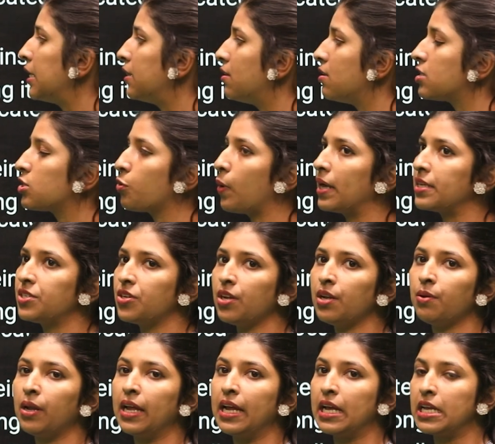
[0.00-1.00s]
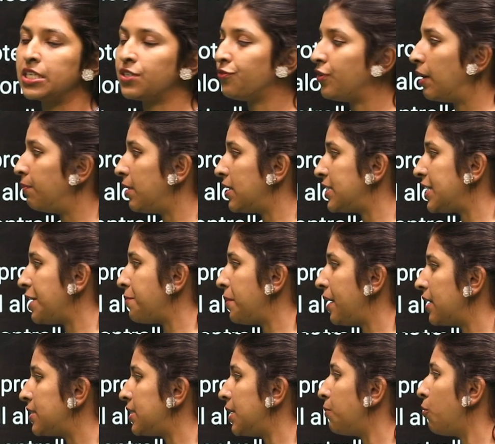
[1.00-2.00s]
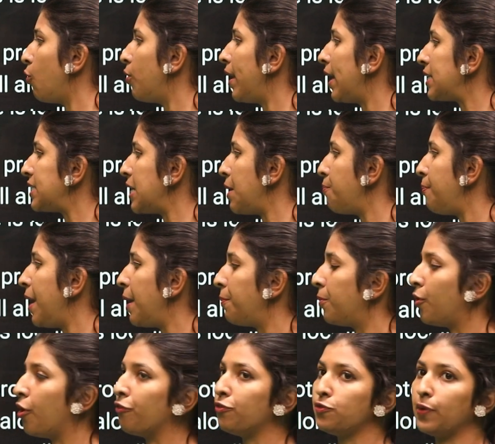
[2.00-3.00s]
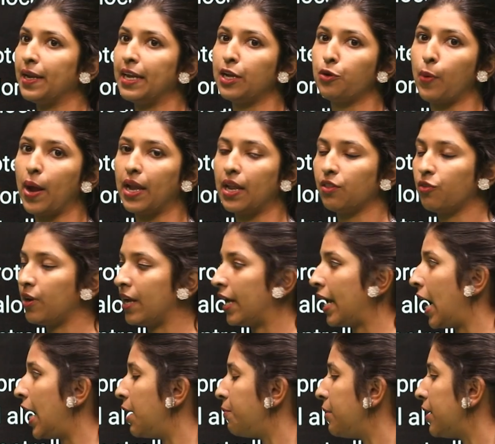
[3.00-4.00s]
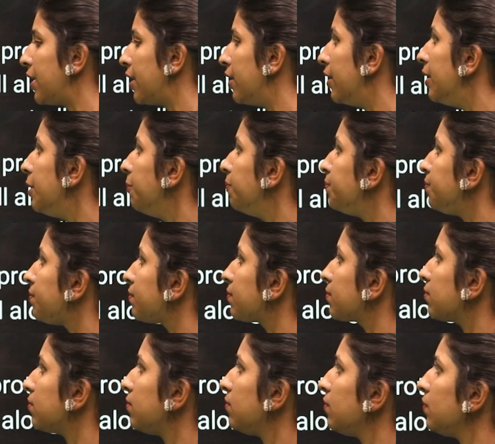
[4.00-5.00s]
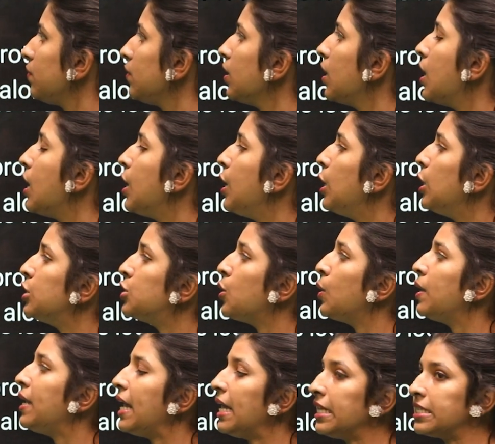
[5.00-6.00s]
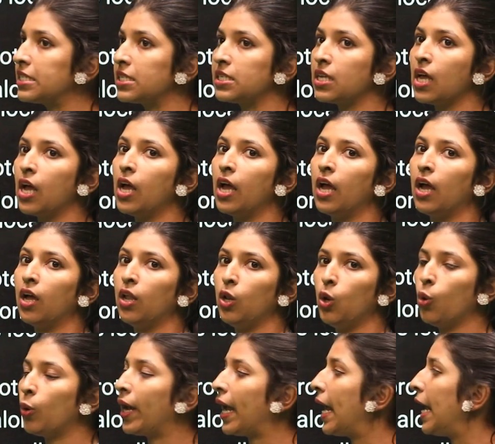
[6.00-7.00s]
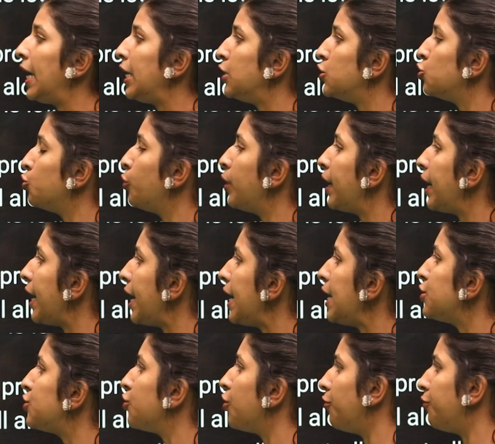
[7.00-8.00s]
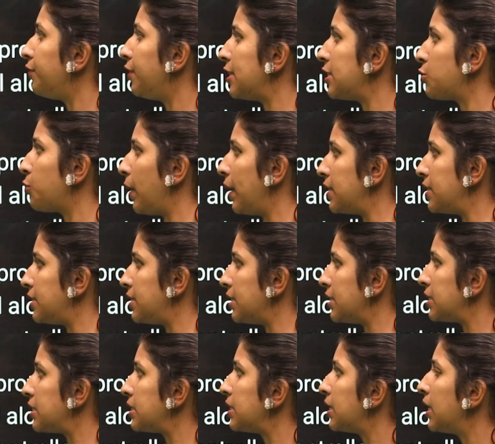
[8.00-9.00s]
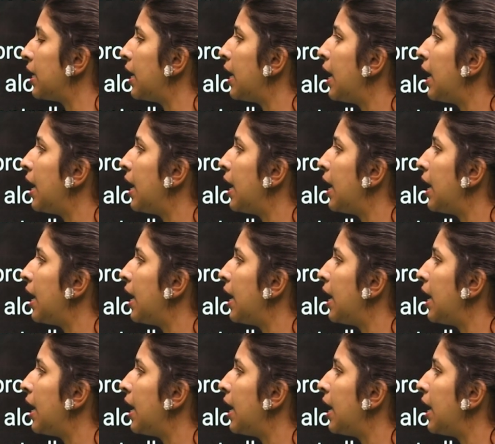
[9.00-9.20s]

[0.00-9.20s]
This question is from the CBSE board exam paper of 2023 academic year. So let's look into each of these questions.